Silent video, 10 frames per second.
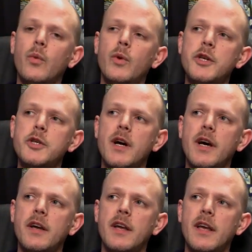which
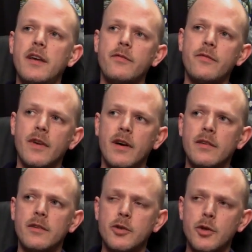I gave
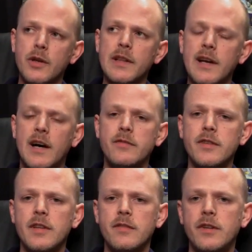shortly
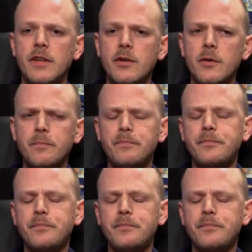after the video